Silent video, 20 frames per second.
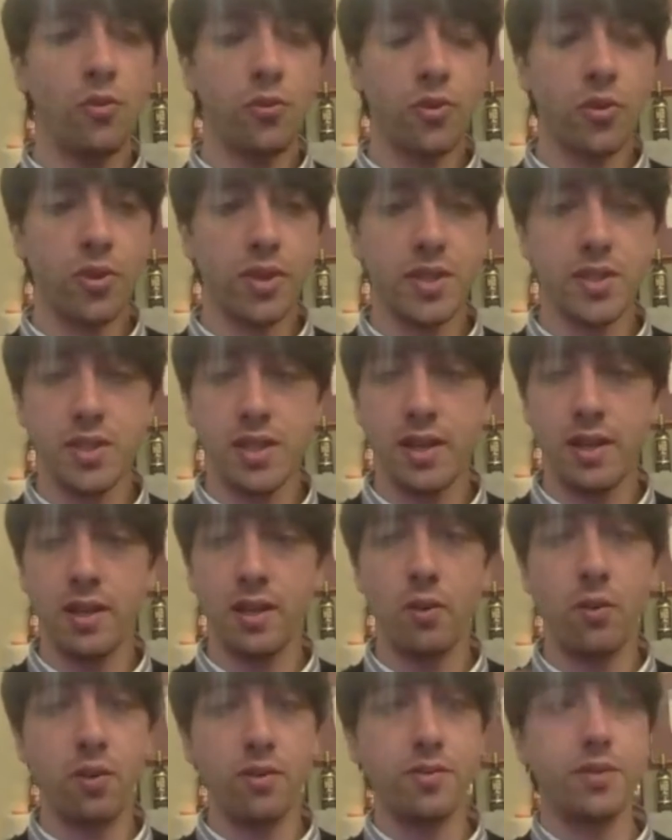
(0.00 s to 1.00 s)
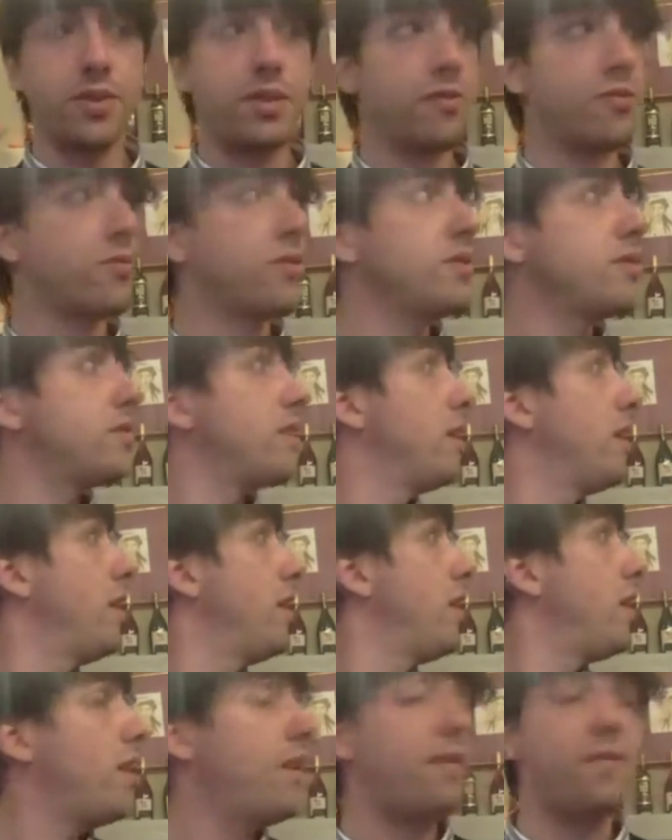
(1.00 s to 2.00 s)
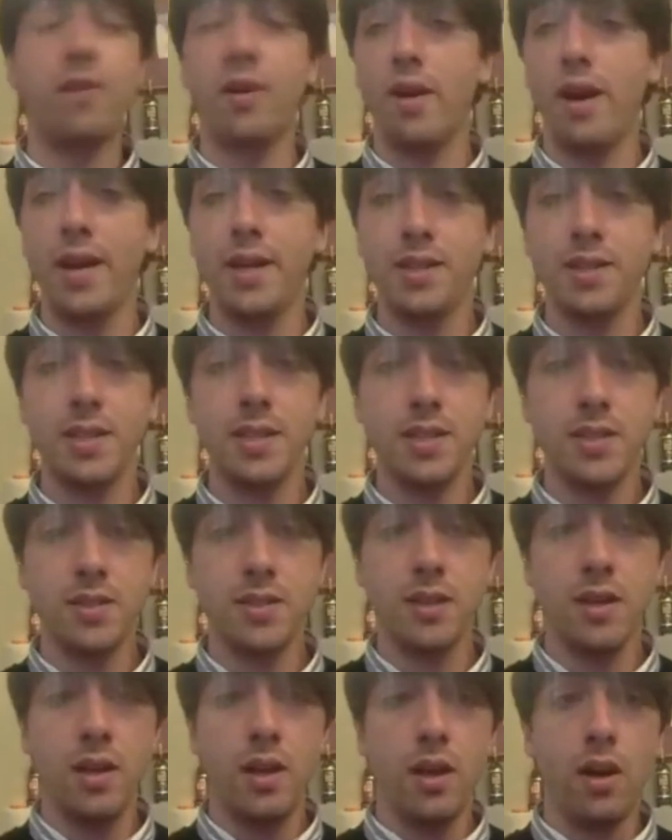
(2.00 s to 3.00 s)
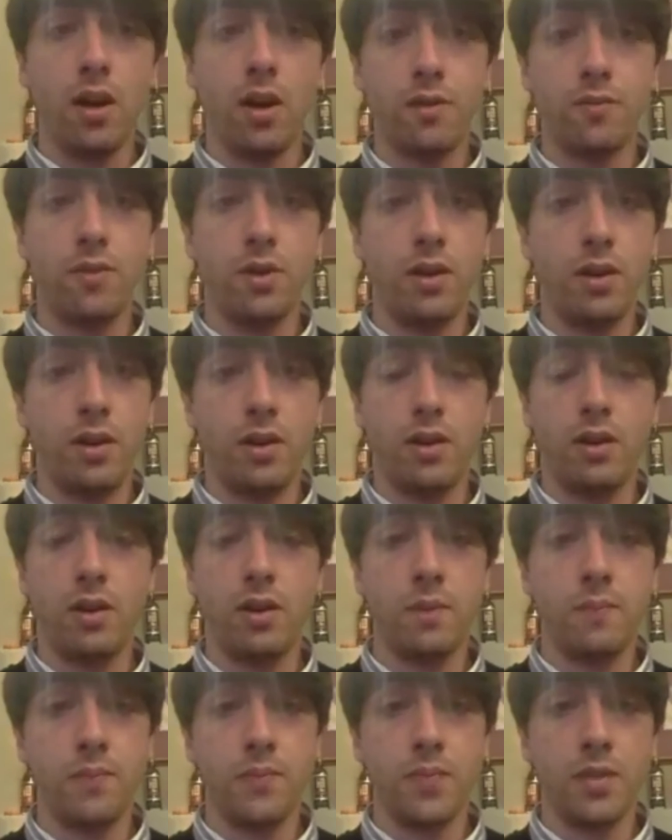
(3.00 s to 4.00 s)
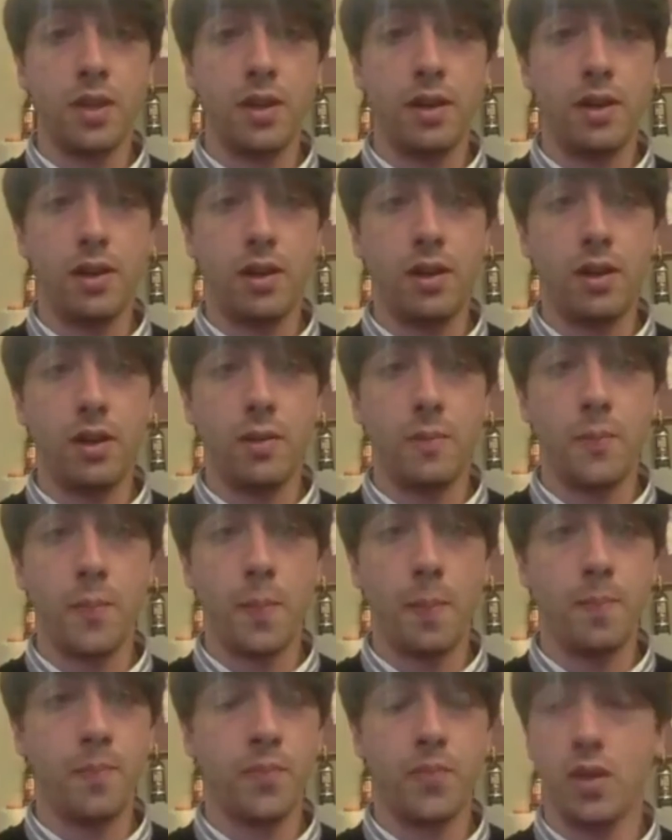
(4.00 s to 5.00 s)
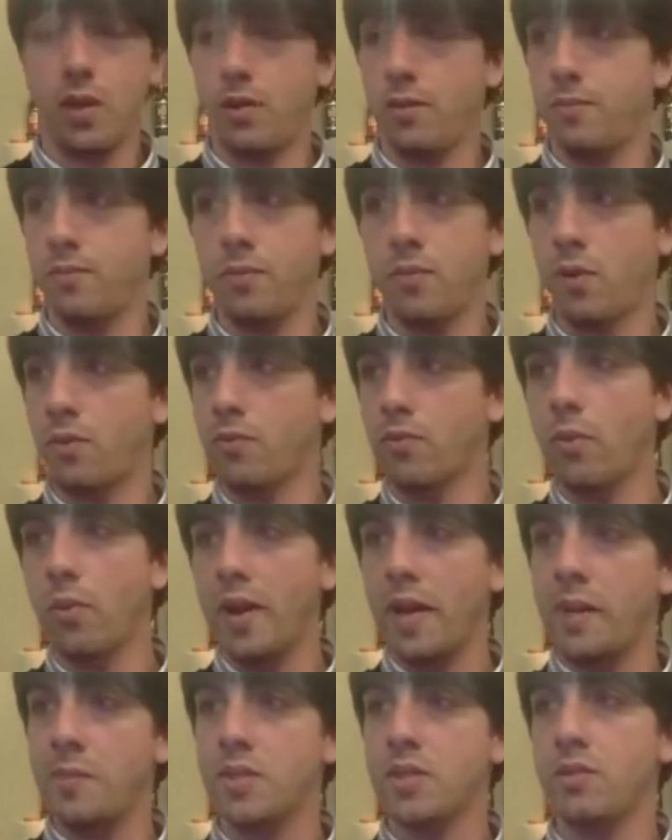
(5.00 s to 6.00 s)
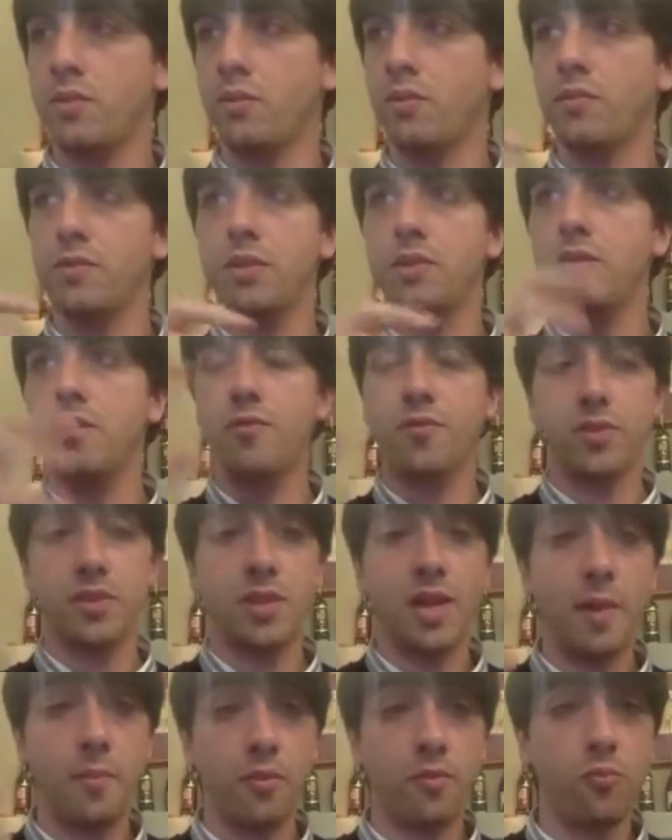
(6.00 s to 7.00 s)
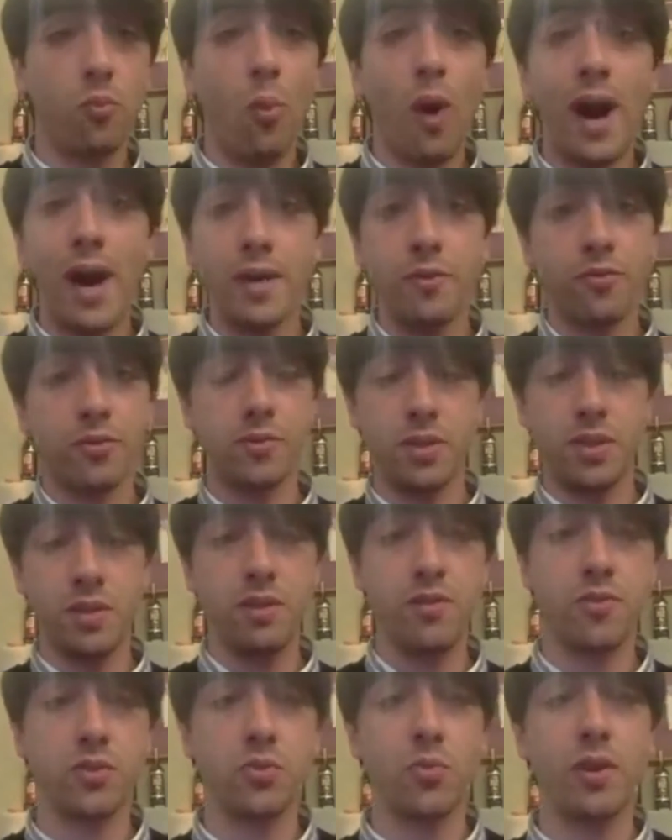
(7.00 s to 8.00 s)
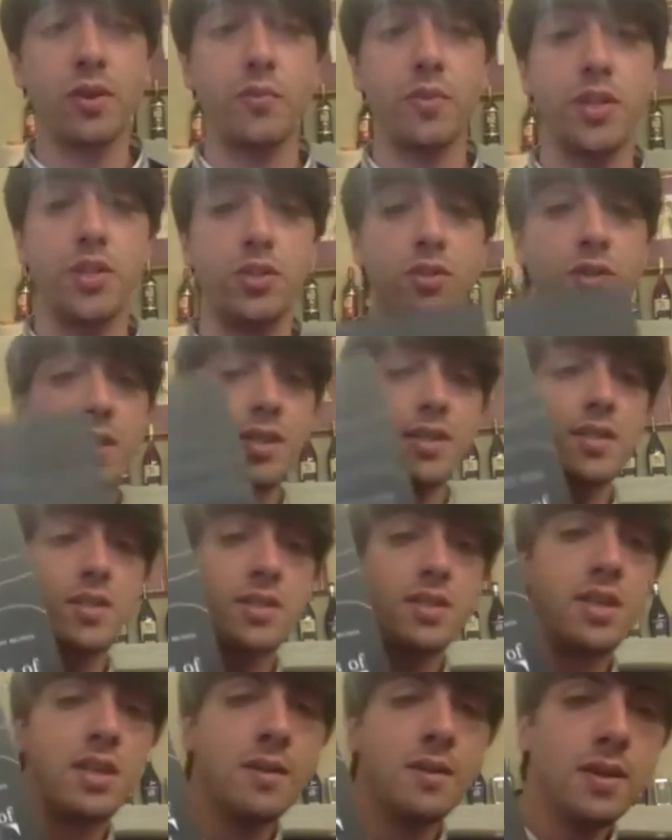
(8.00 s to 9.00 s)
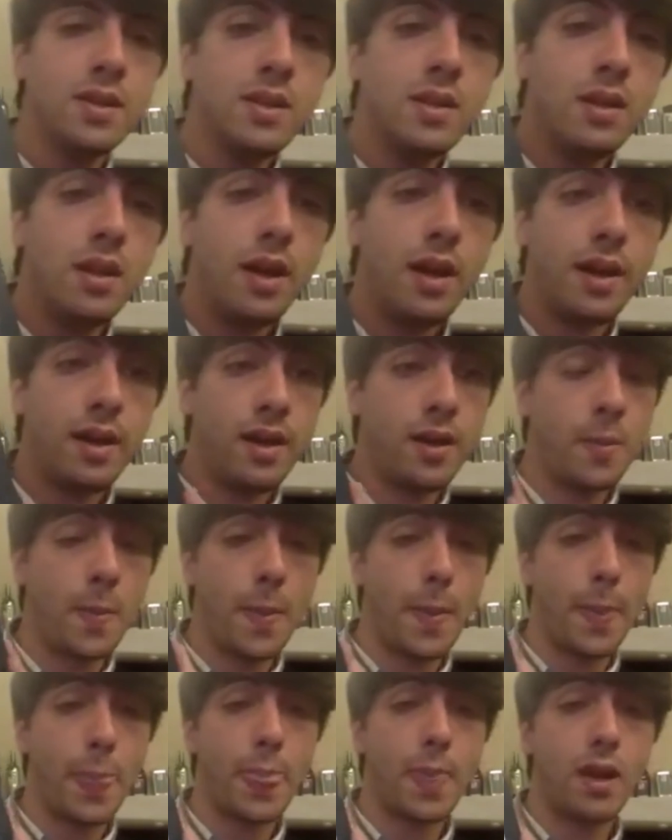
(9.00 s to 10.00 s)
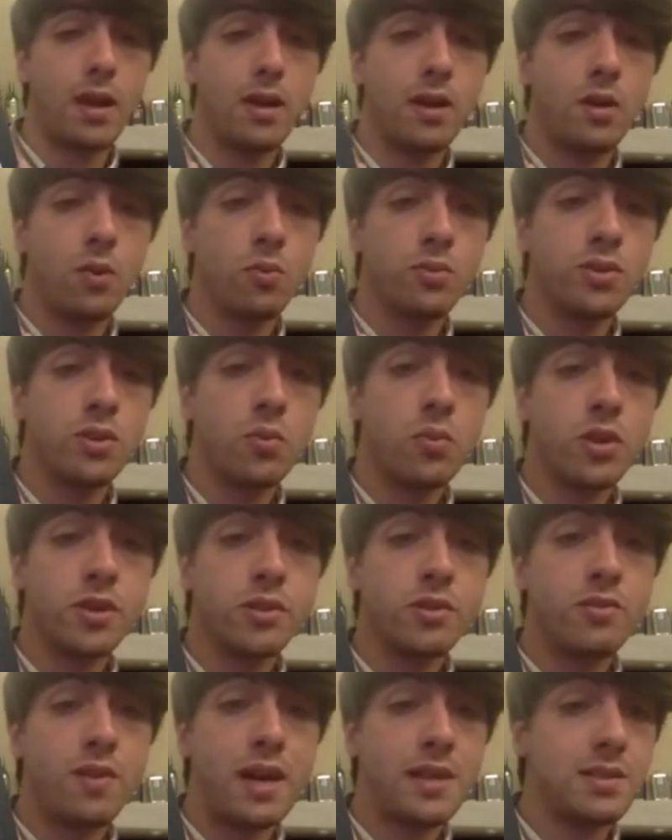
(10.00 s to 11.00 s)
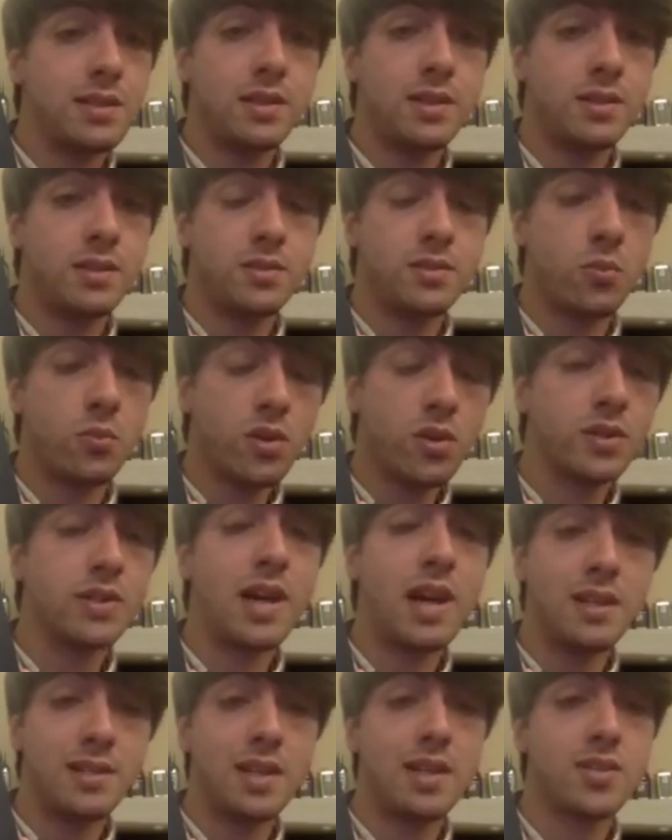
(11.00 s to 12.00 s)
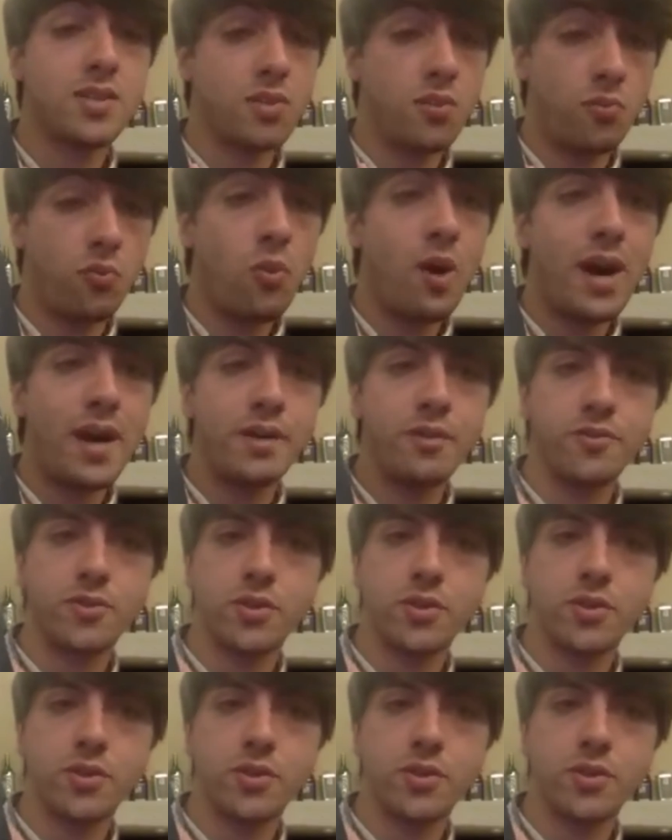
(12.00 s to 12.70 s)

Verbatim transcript: of course, uh, all of the different uh, varieties of, um, um, um, of grapes and all of the different type of wine from the different wine region, is the um, the word of uh, the word Atlas of Wine.